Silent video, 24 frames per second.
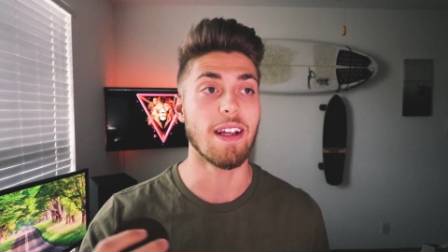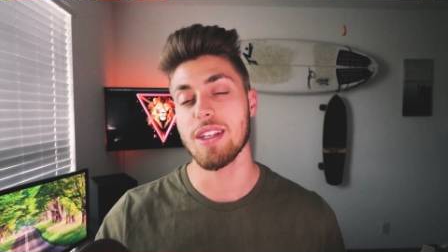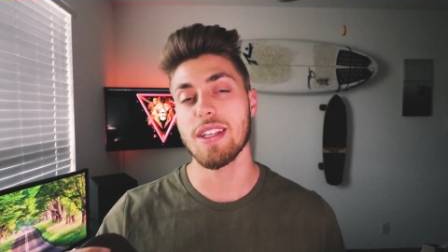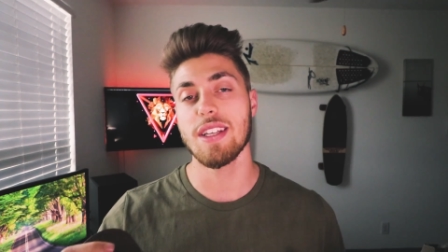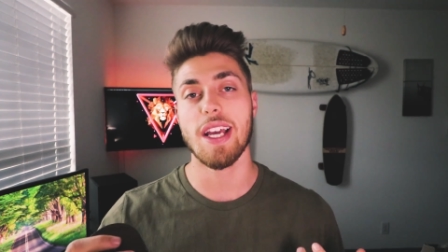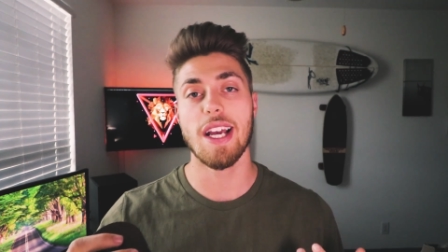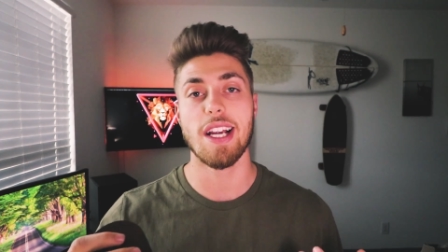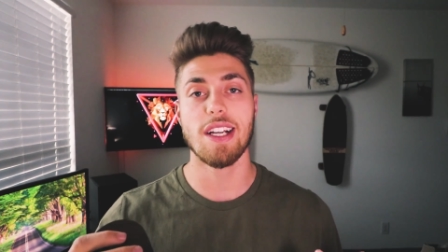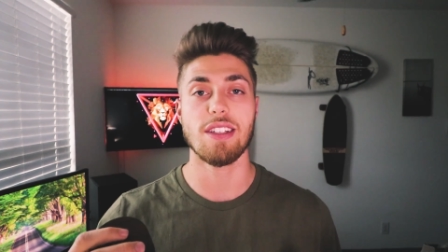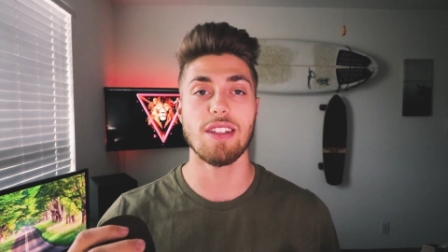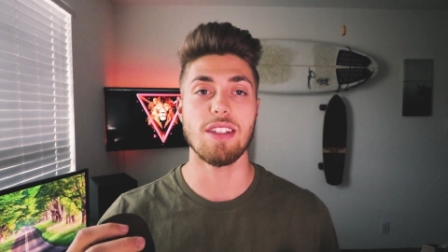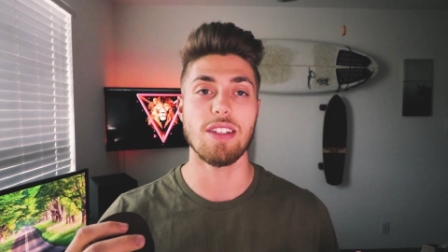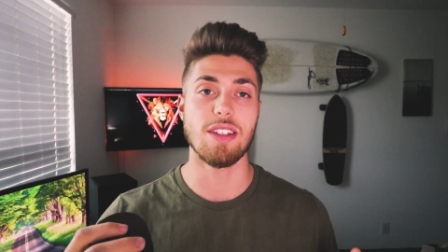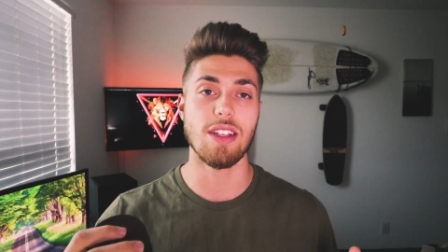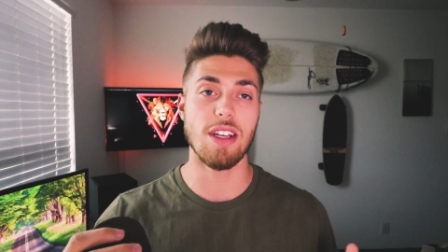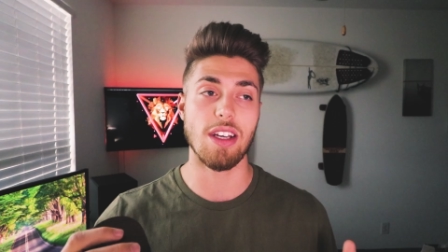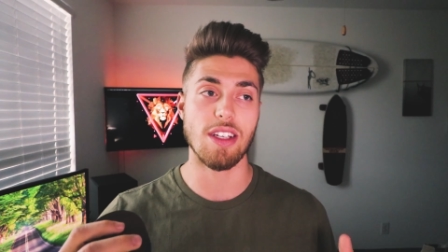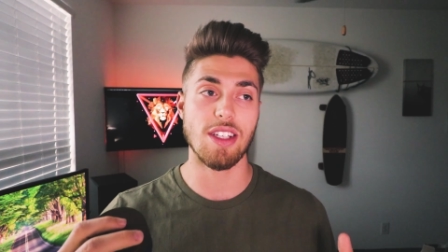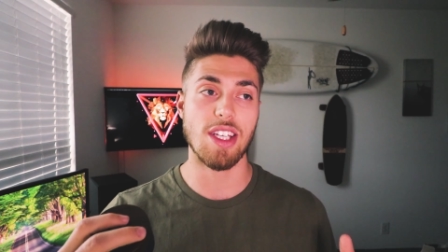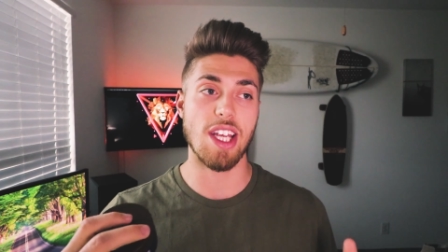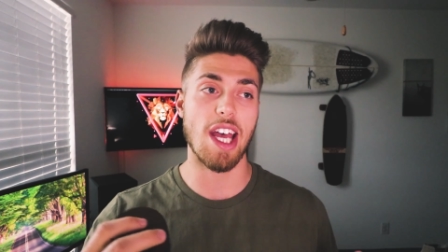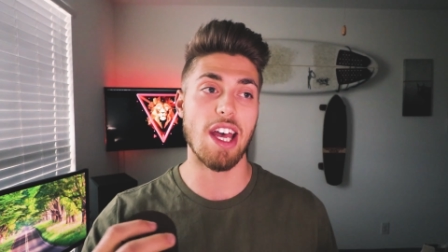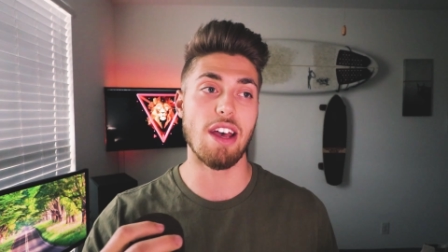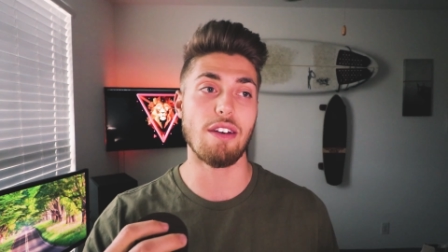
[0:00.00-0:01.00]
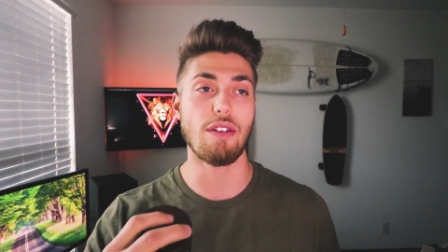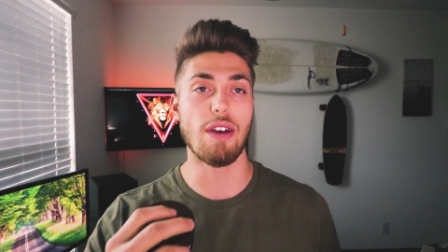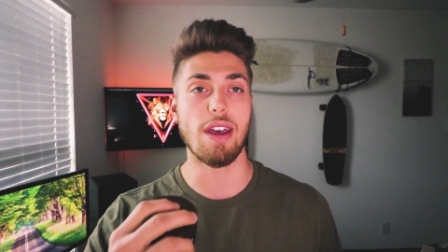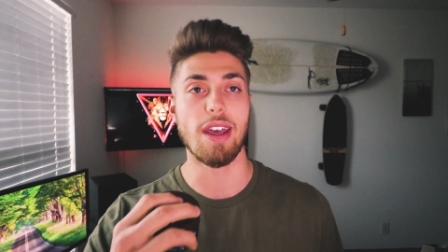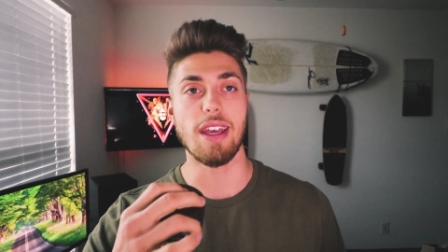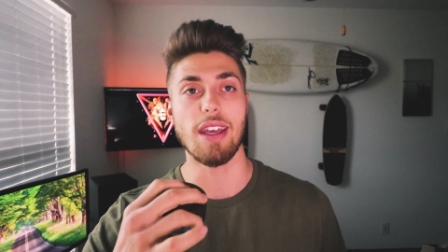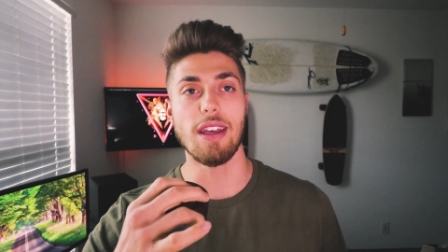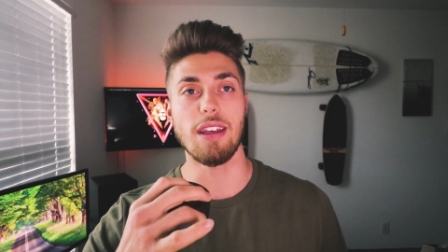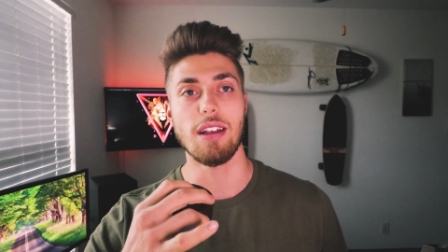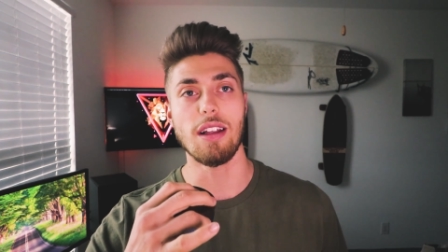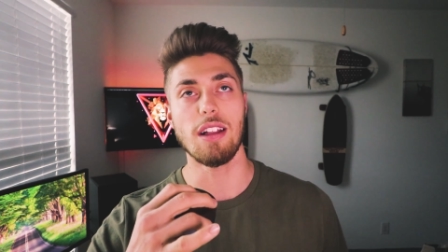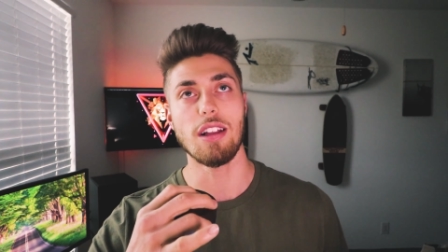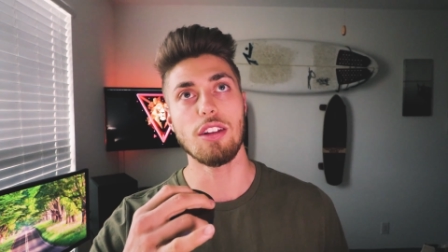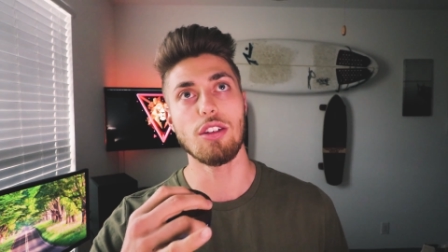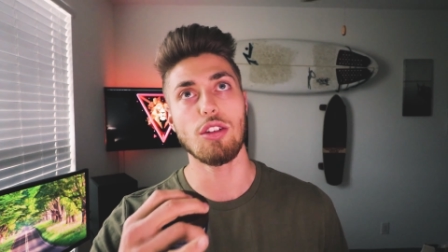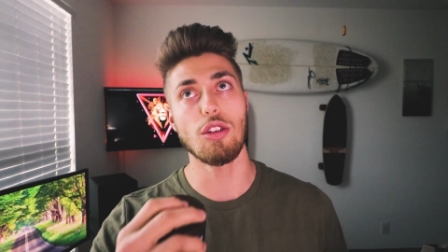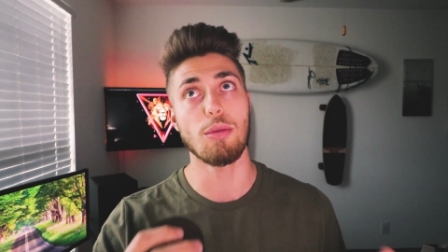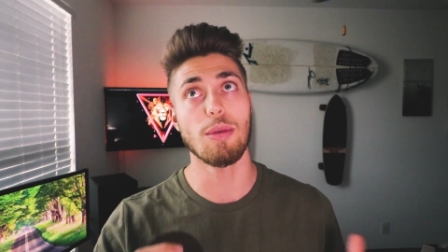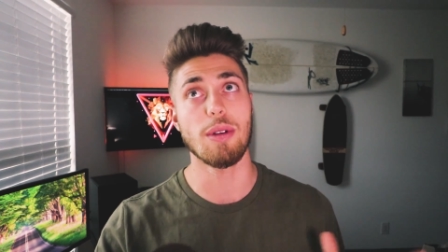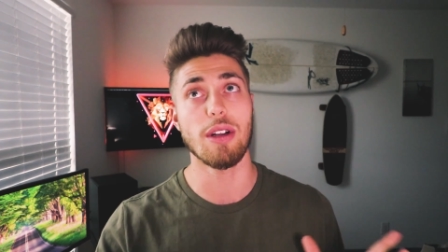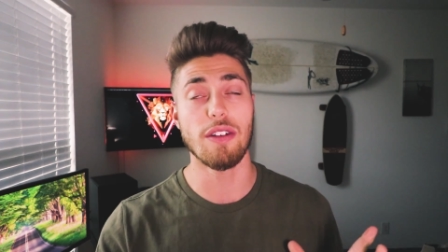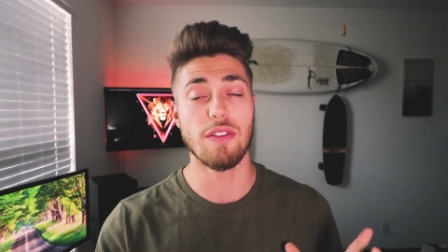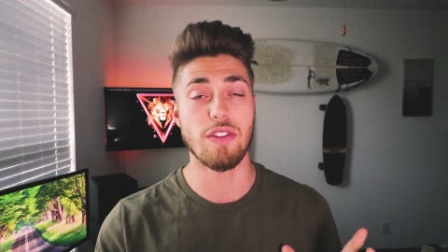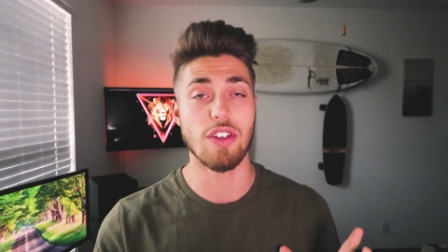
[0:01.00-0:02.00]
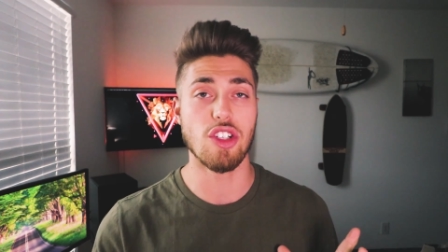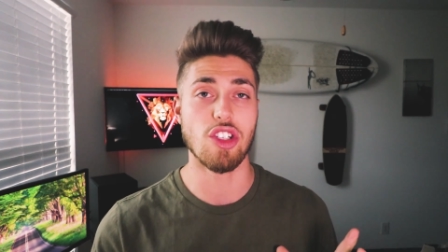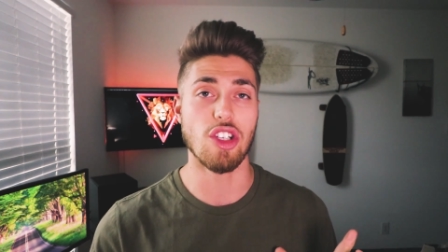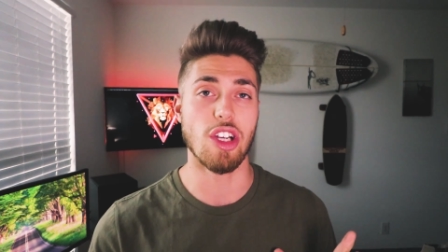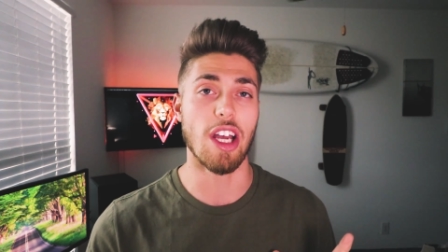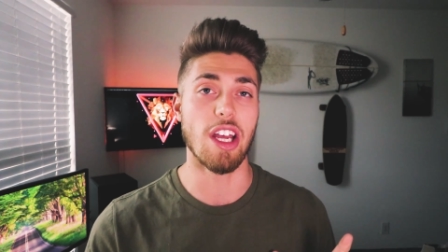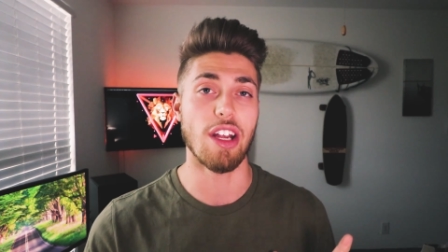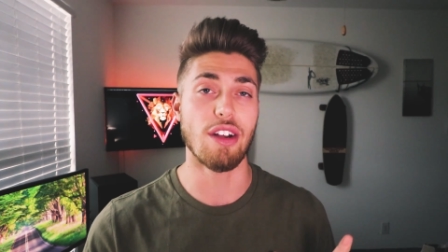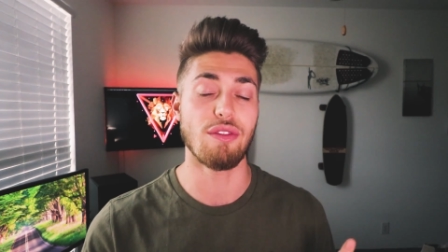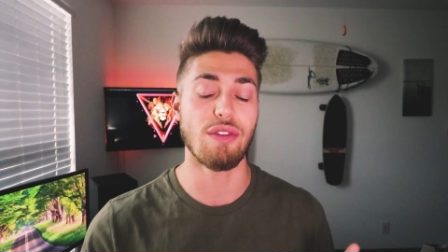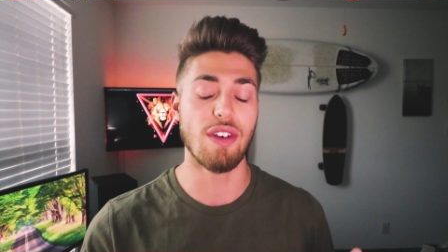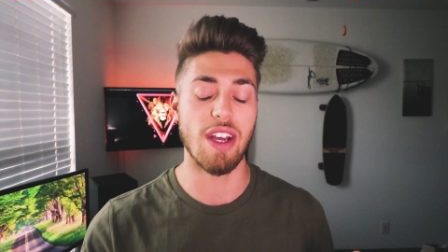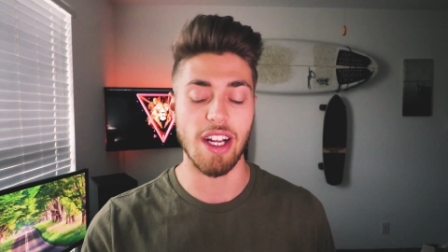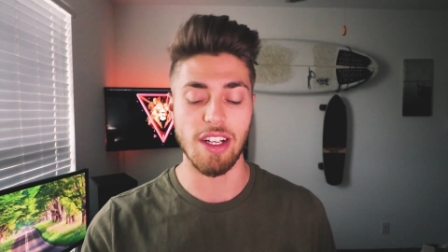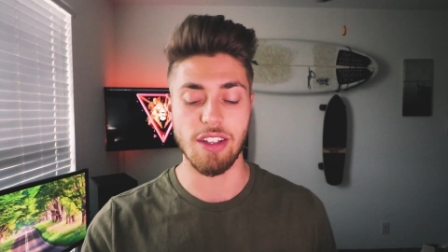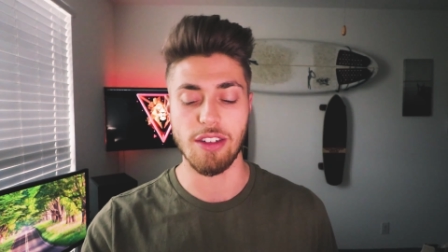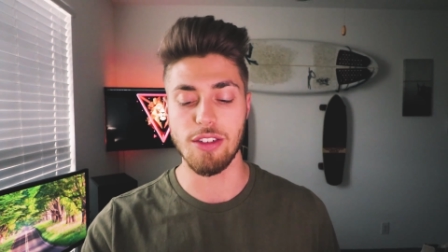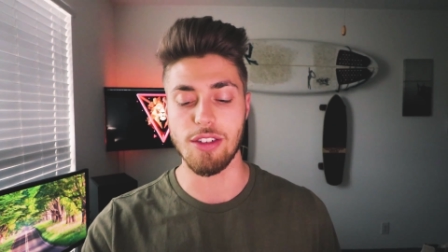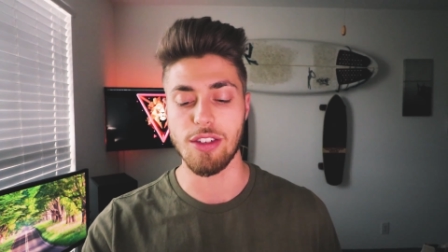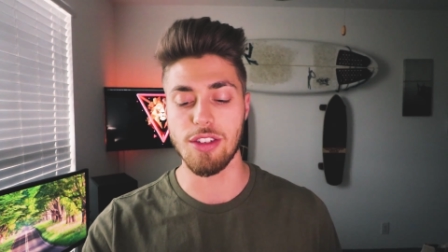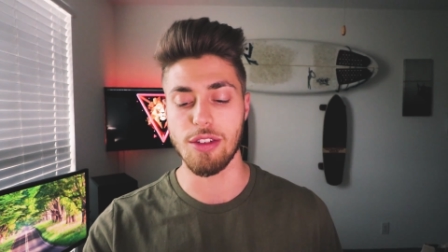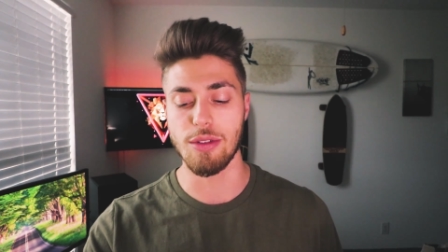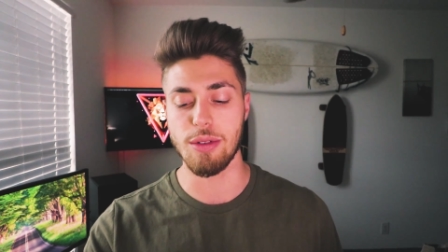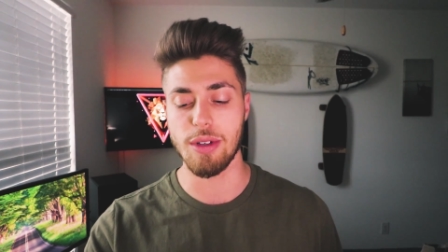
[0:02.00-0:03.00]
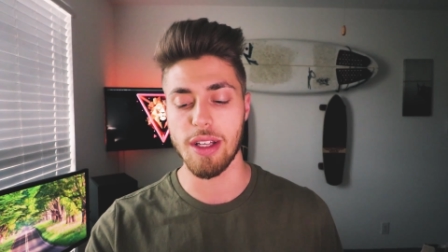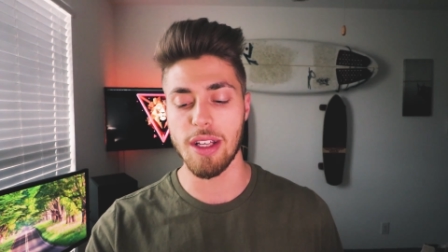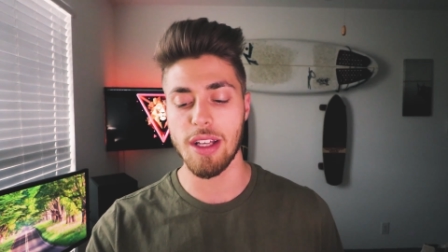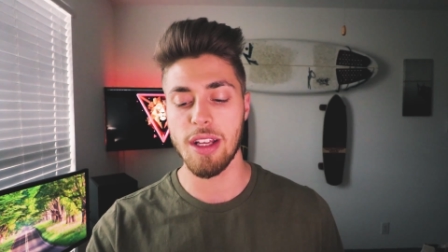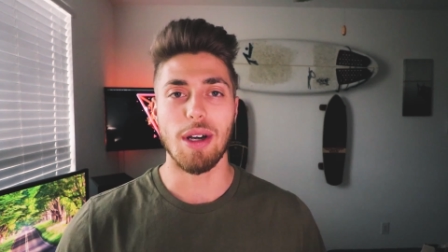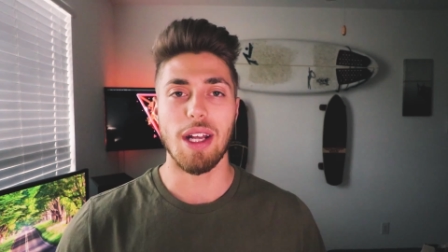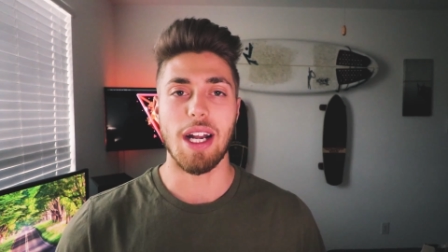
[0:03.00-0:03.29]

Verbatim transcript: This actually does have a little bit of a shine factor to it,